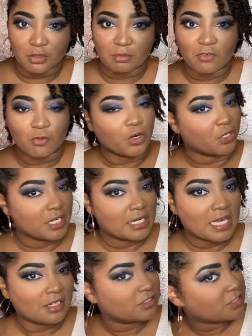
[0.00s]
Before you get
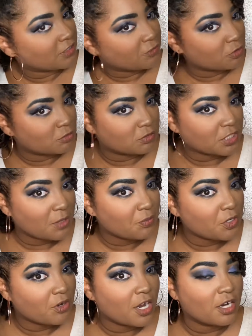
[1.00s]
out of if you shampoo
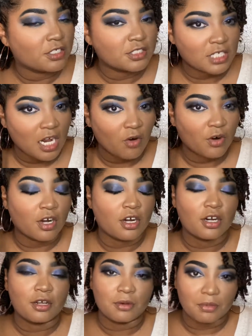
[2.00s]
your hair in the shower,
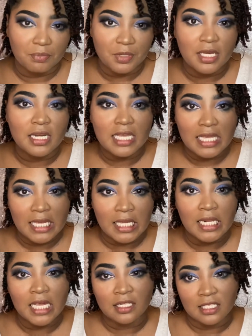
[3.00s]
put
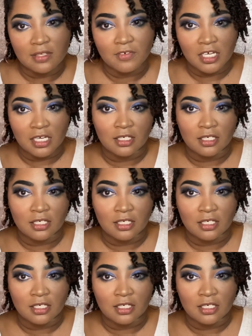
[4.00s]
in a leave-in